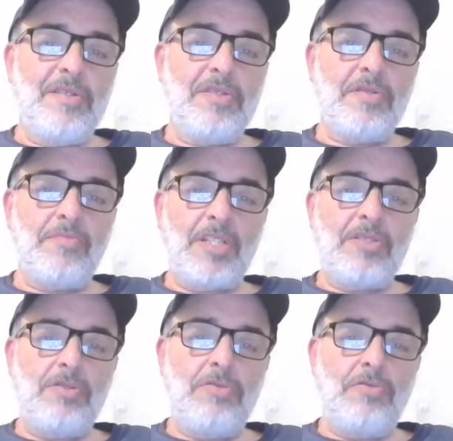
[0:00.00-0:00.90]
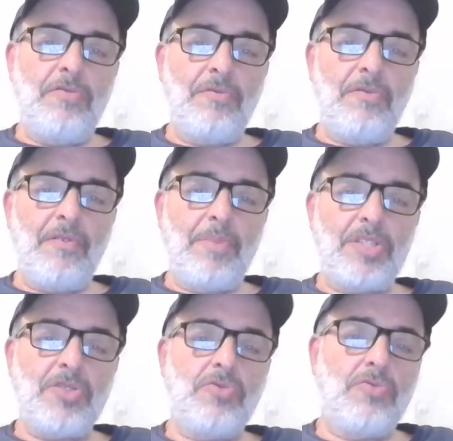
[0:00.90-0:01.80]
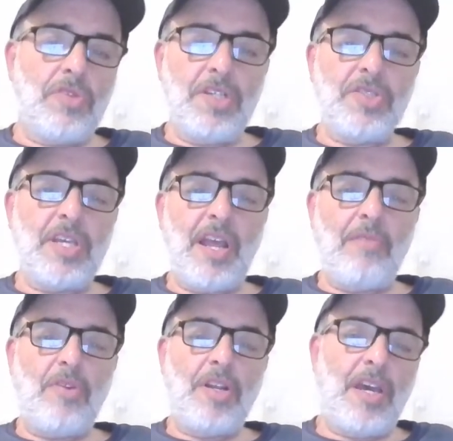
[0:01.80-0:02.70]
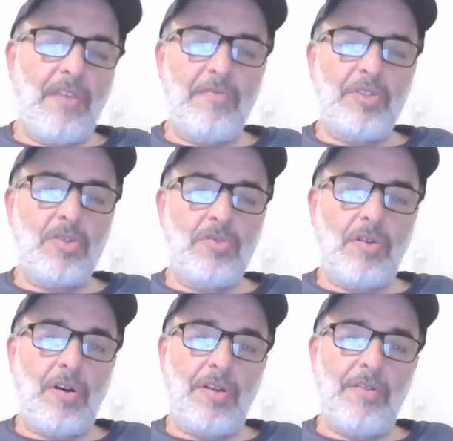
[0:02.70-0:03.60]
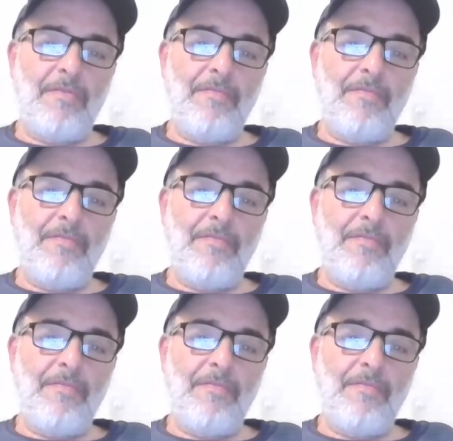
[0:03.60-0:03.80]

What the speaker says: These are my two pet surahs, and I want to have them in the Quran.